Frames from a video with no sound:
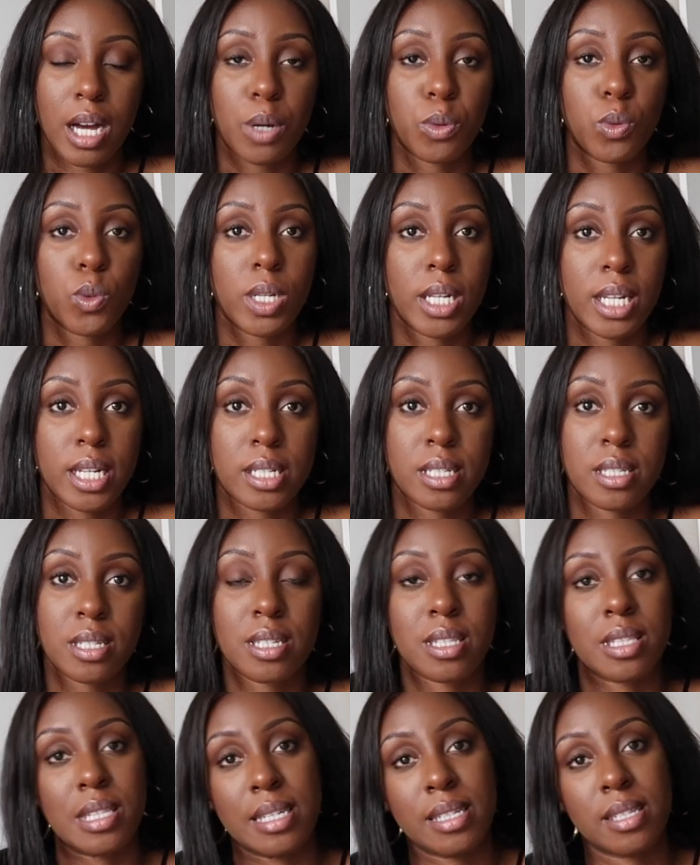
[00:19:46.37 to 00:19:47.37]
I will
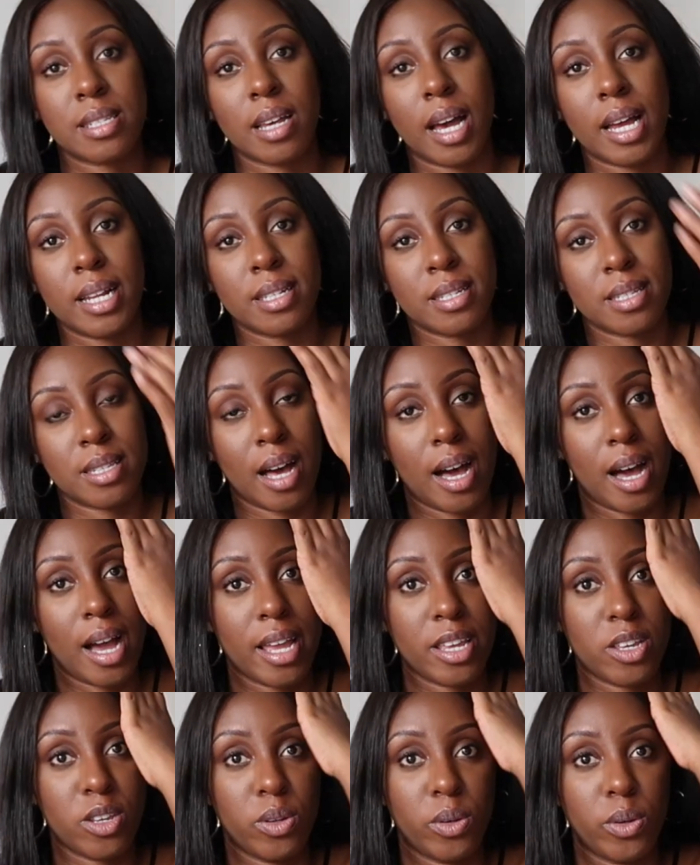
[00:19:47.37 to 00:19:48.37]
list the sites that
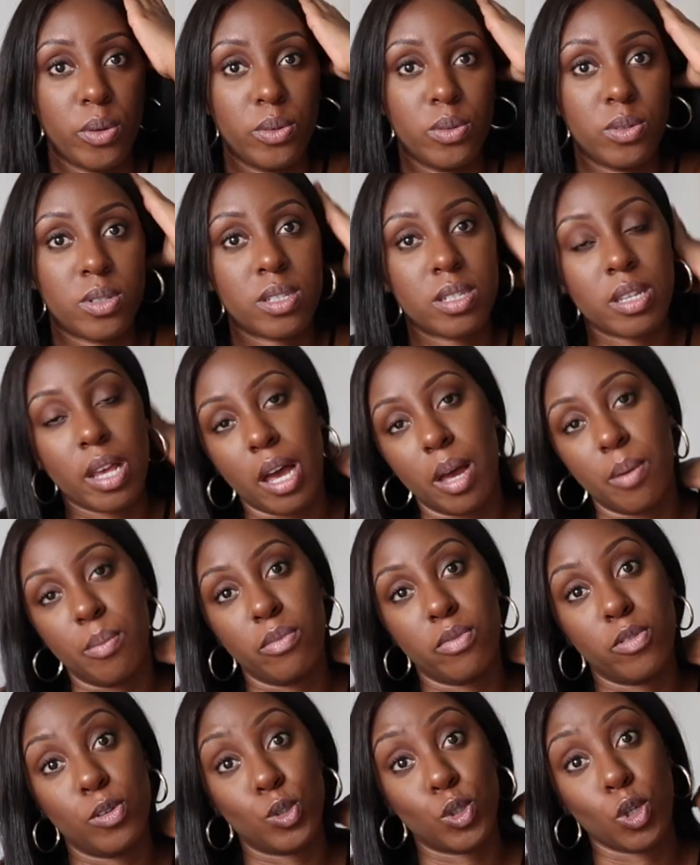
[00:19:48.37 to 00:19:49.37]
I use
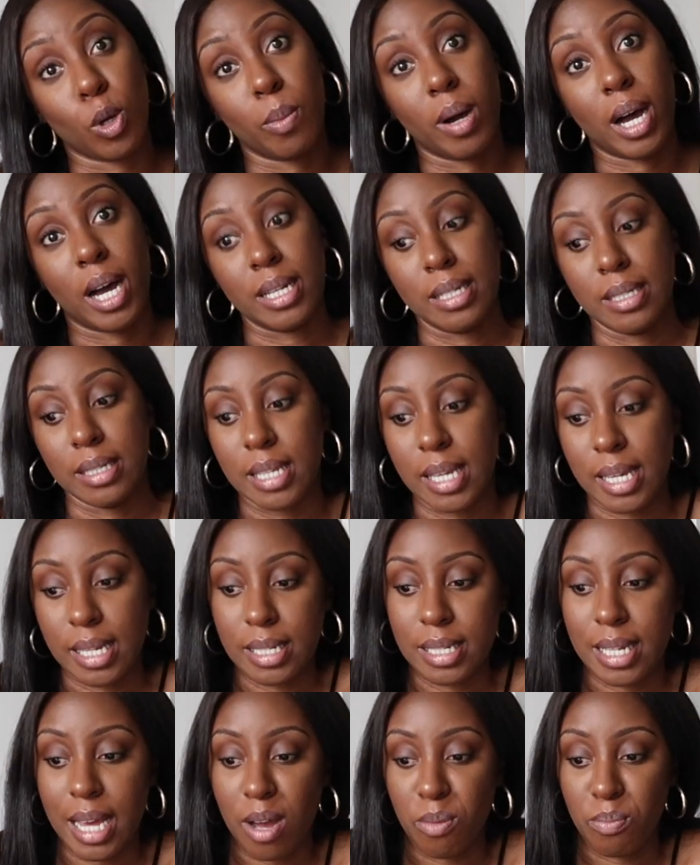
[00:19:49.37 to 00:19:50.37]
for job
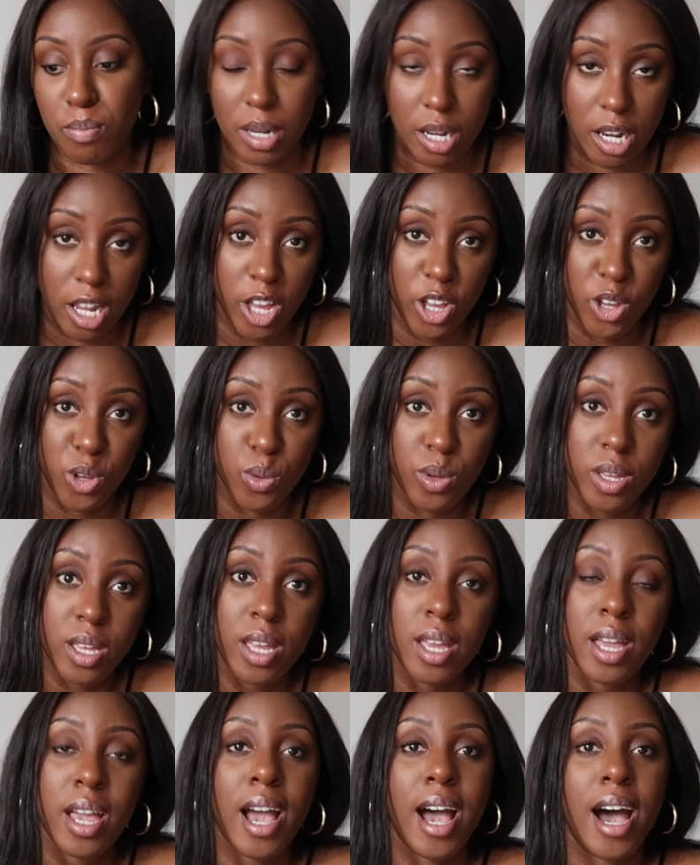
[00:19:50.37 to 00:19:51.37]
hunting down below,
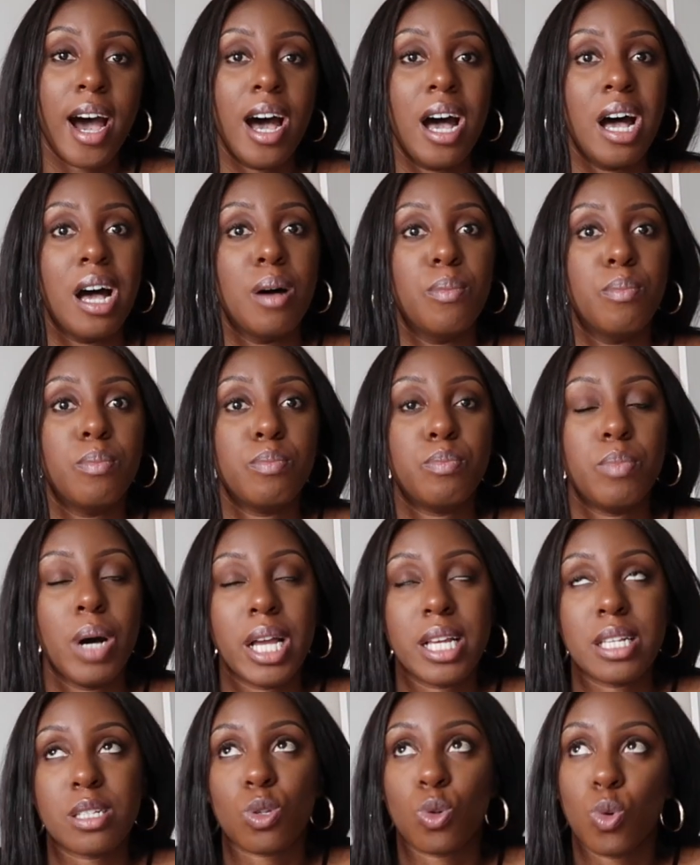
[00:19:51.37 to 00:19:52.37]

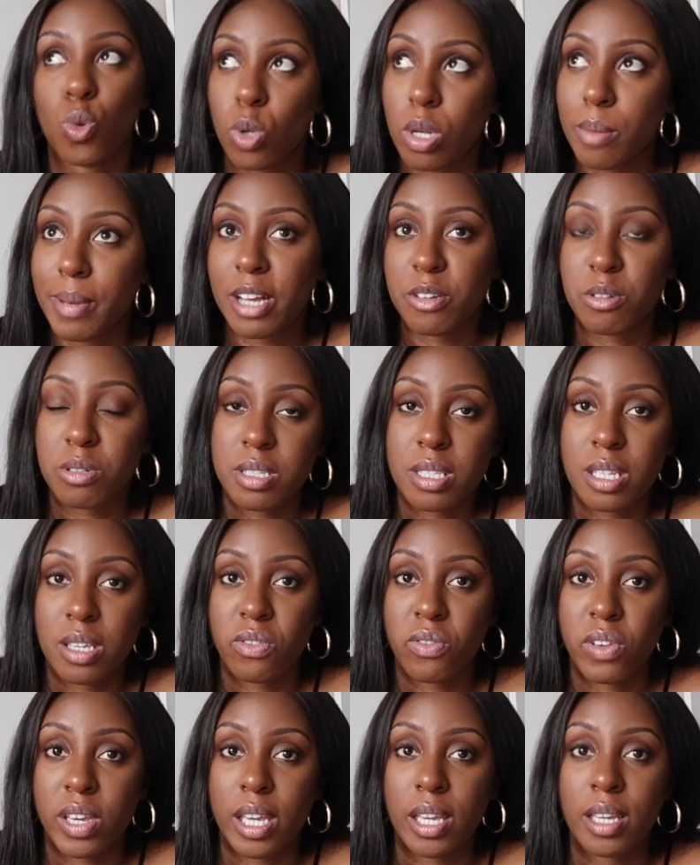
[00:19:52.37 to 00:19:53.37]
but it's all about your
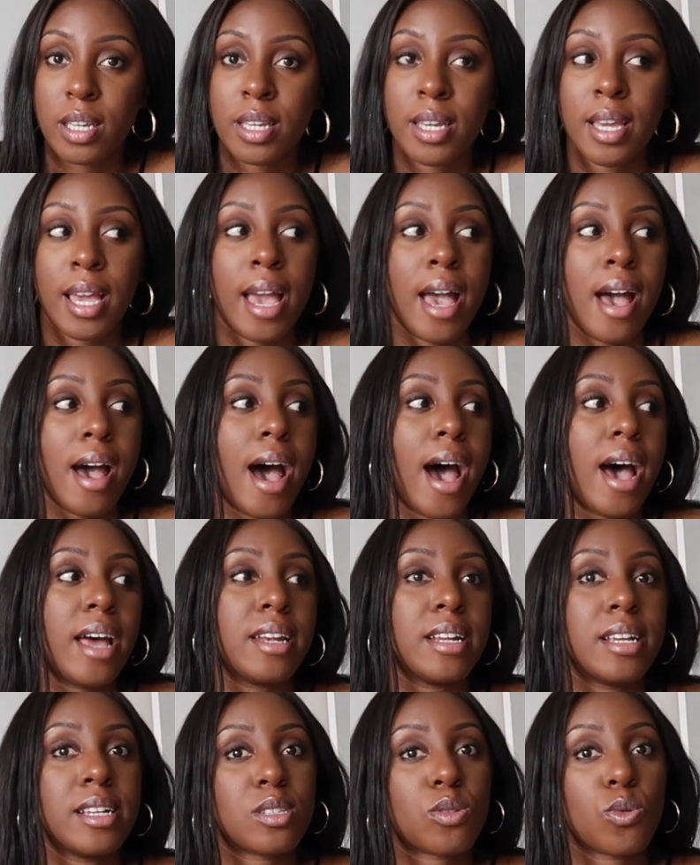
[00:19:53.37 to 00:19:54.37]
CV
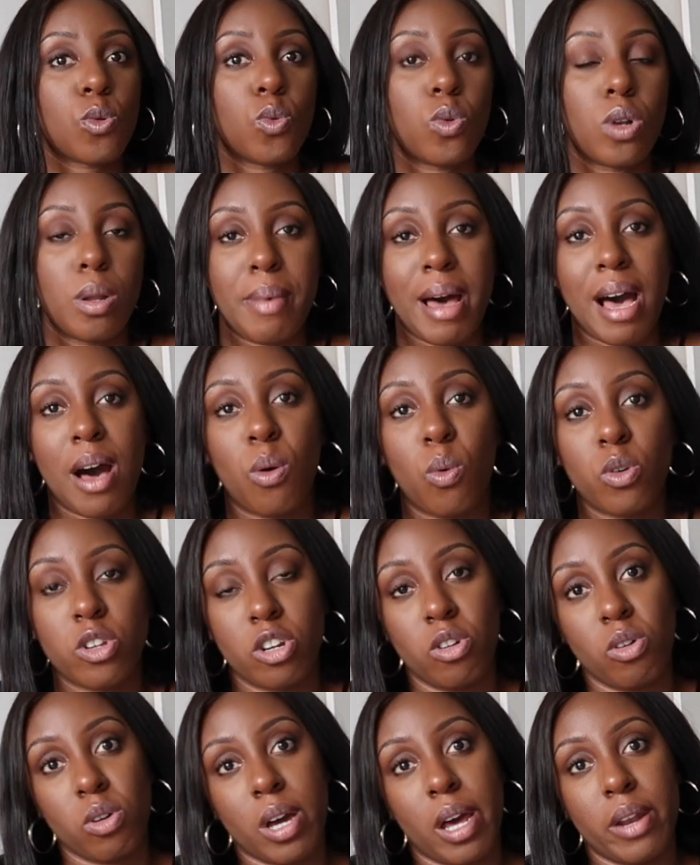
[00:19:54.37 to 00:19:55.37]
and it's all about,
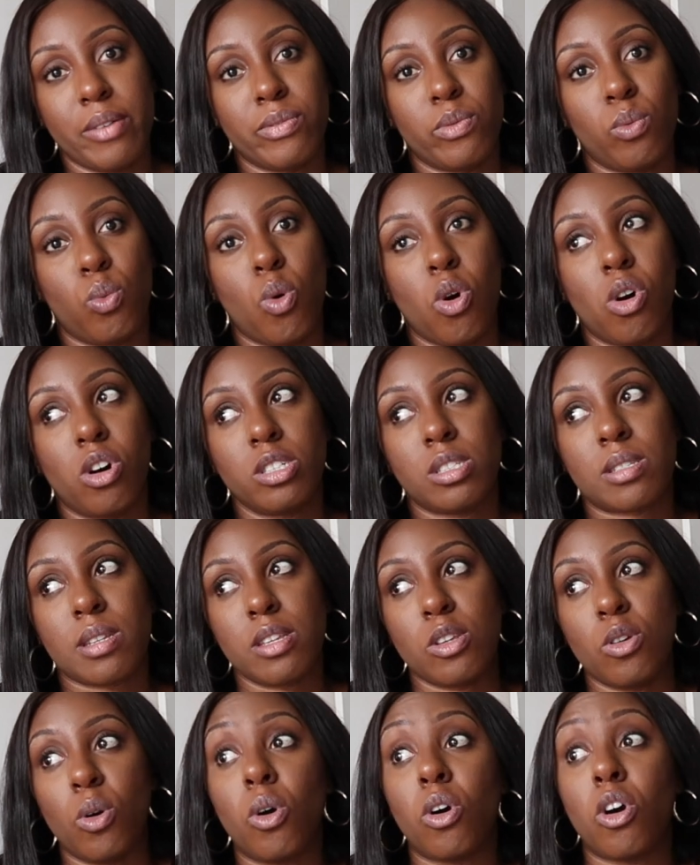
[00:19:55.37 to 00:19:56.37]
you know, kind of what
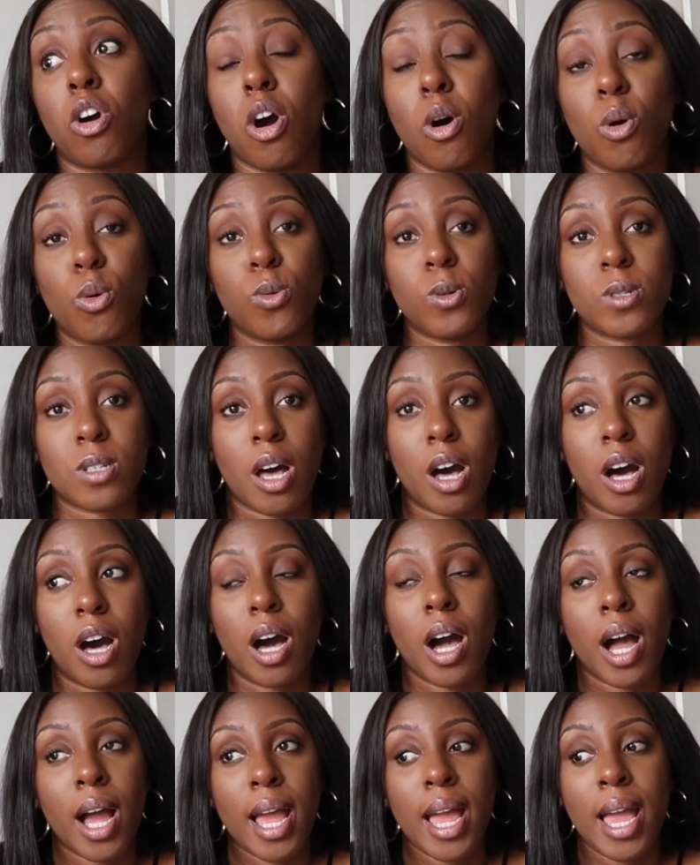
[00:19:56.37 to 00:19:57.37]
your goals
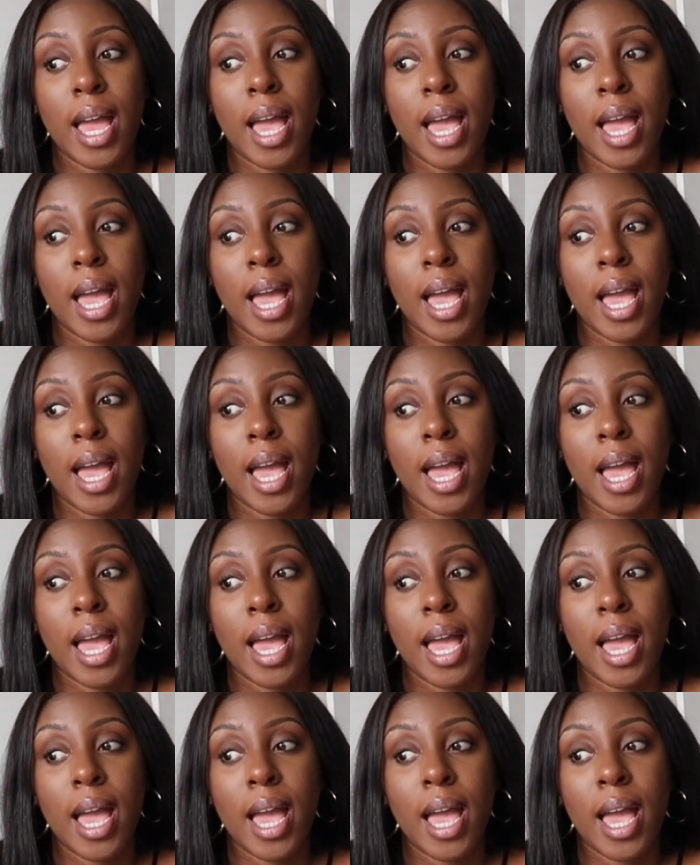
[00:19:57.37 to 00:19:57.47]
are,